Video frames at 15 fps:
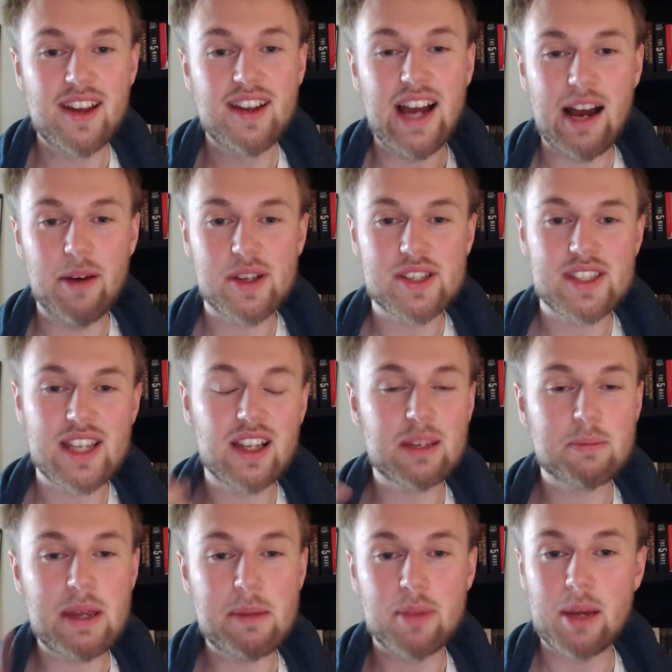I was telling
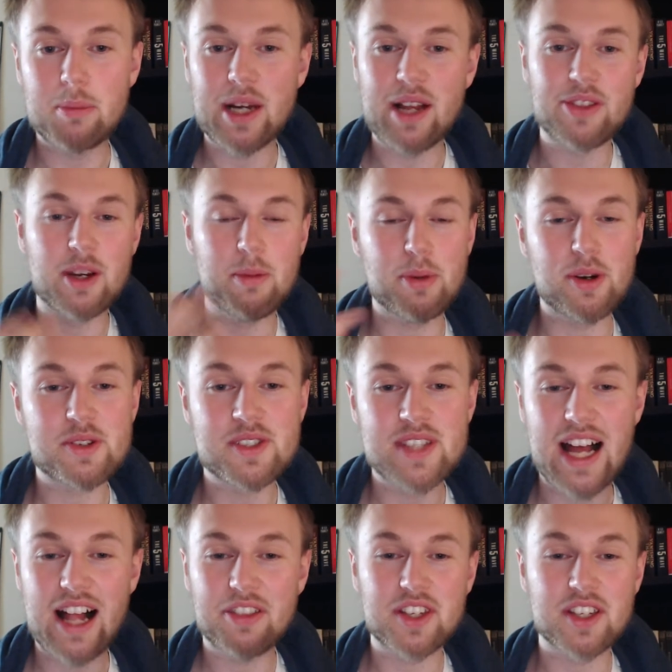people about their
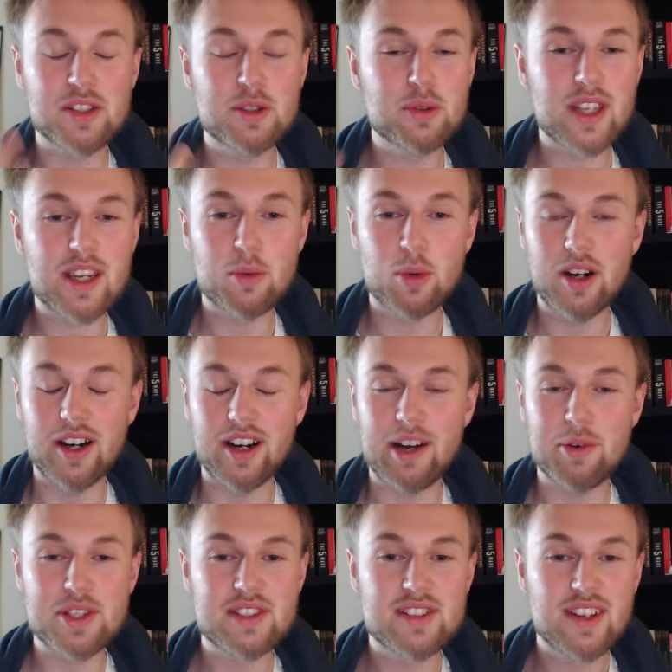personality and who they were. I
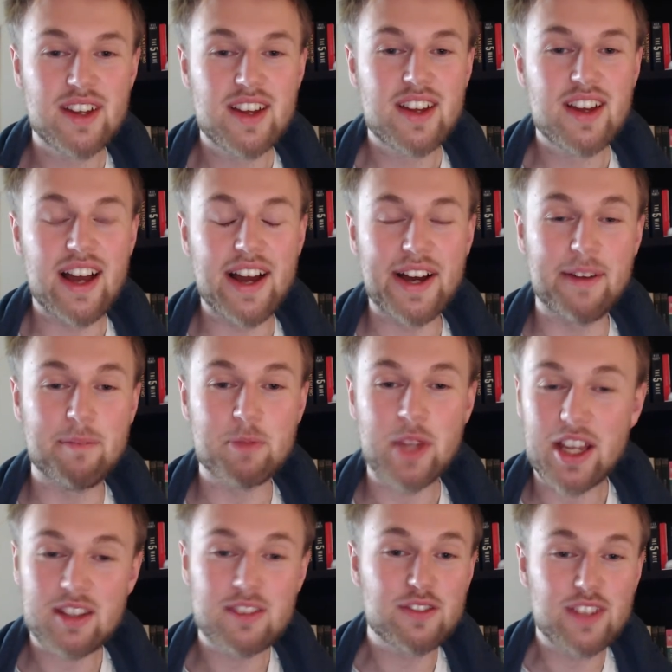was
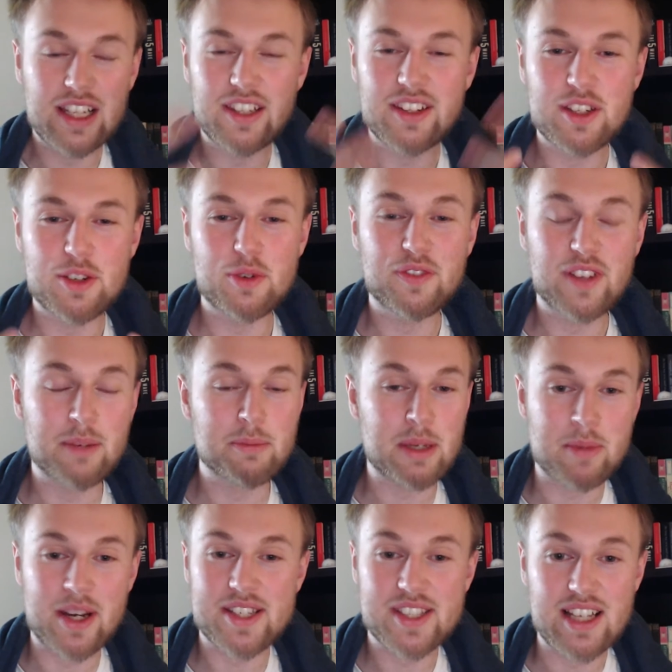not video filming
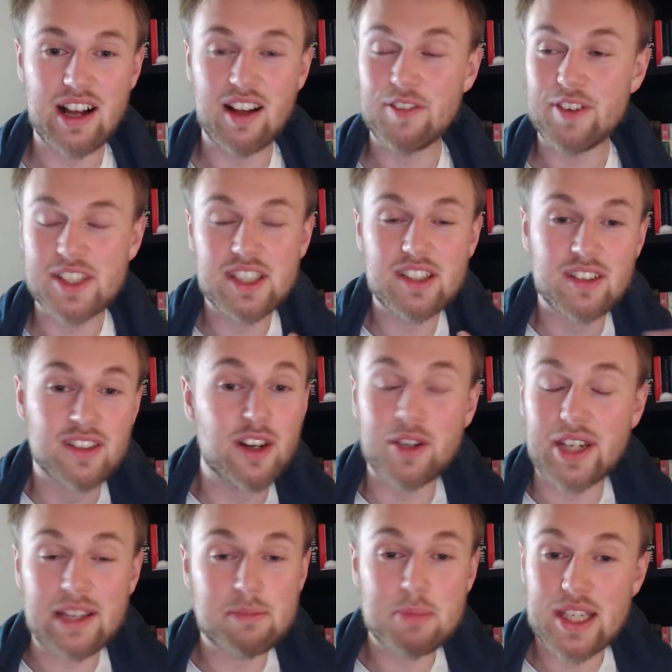myself. I didn't know
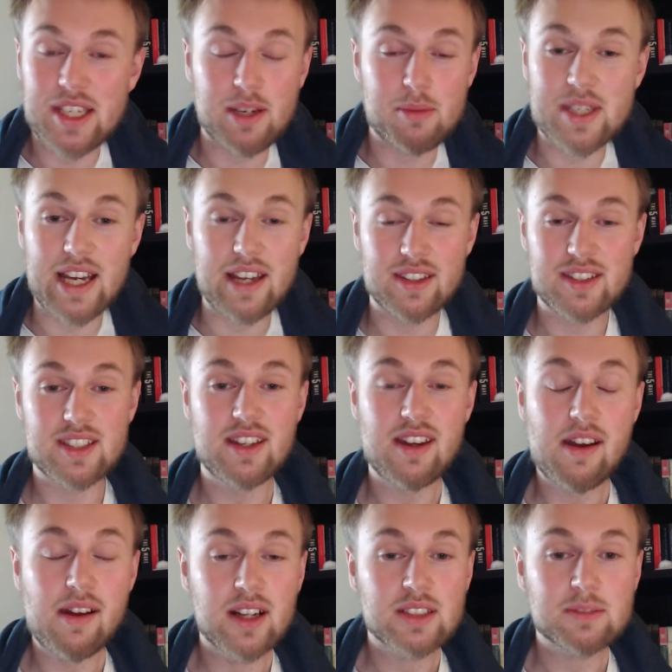that medium yet,
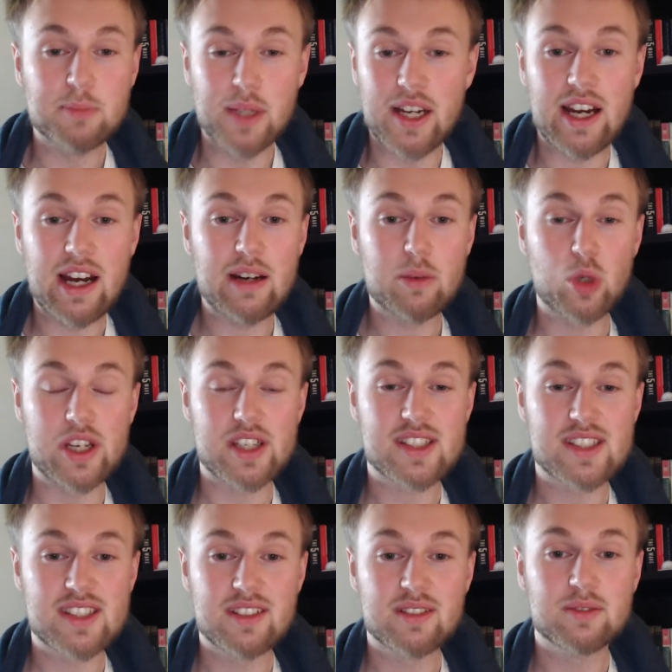but I
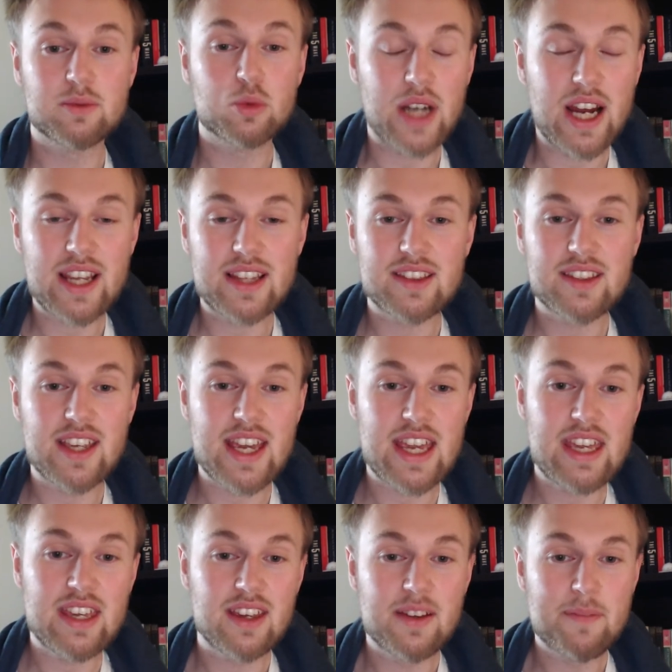was
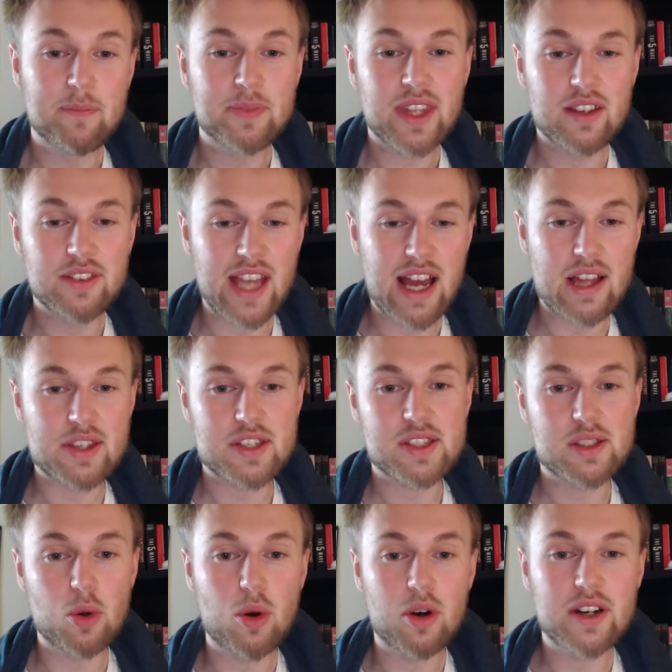writing down
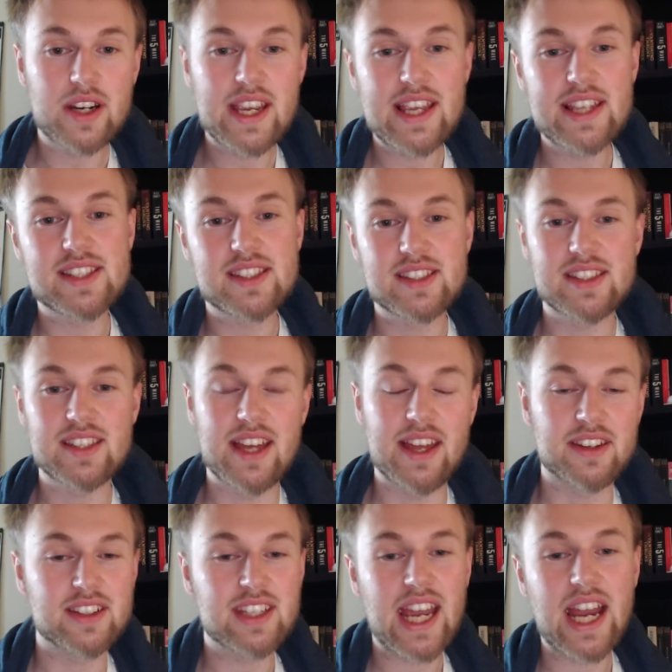stories
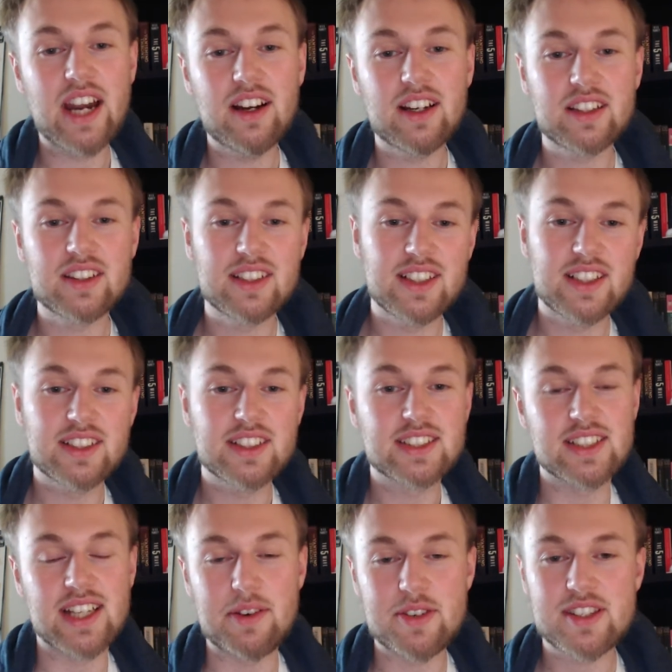and characters,
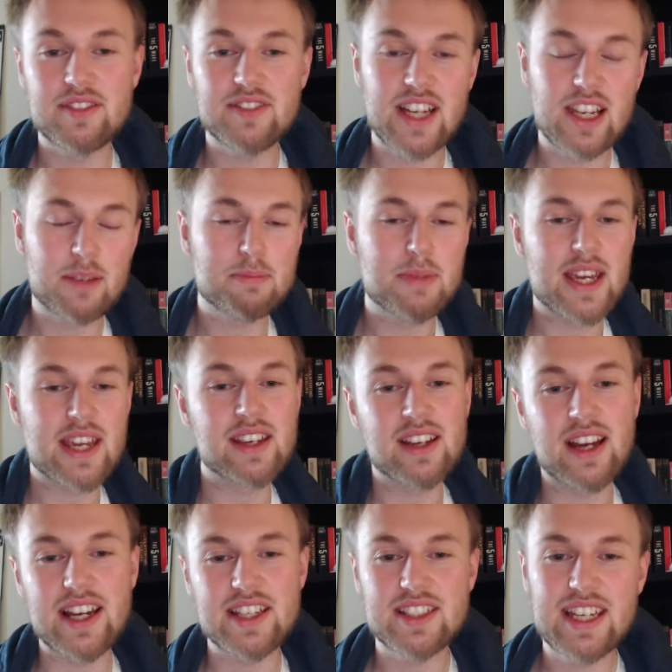and I was developing
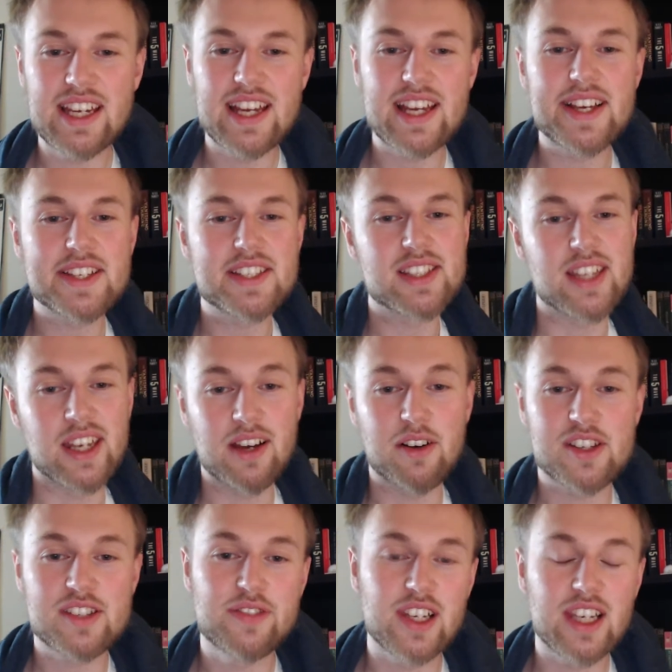ideas, and I
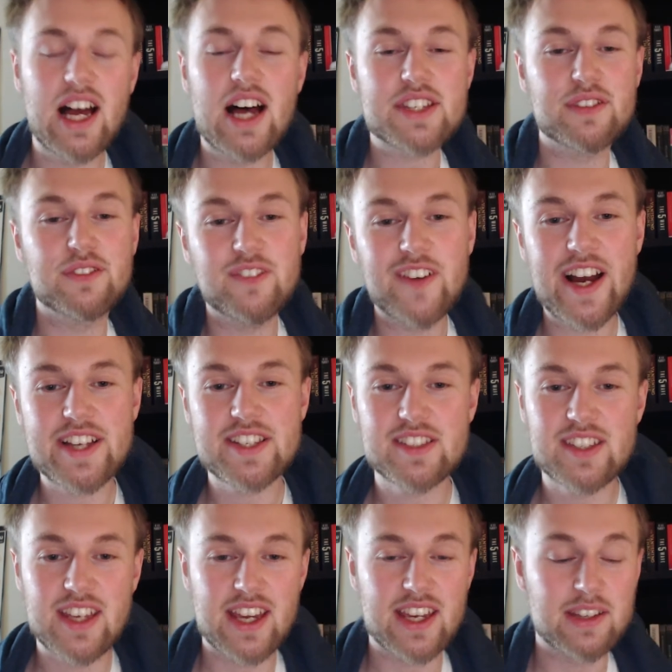was
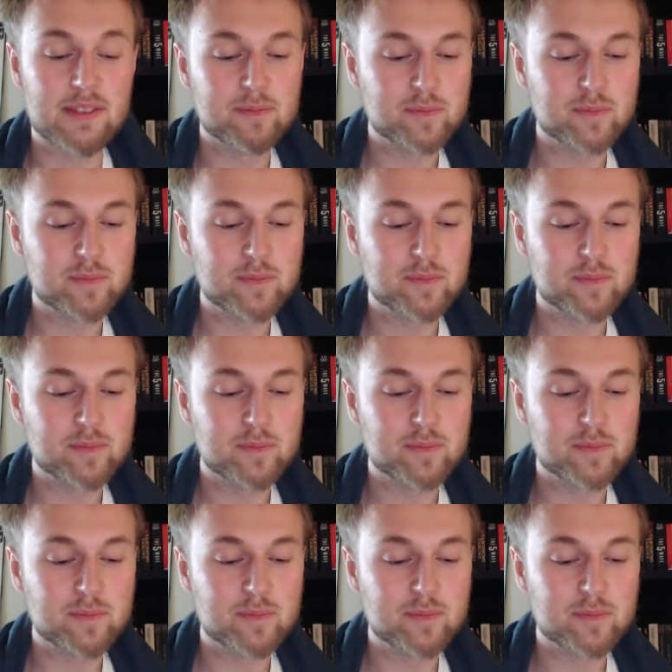philosophizing.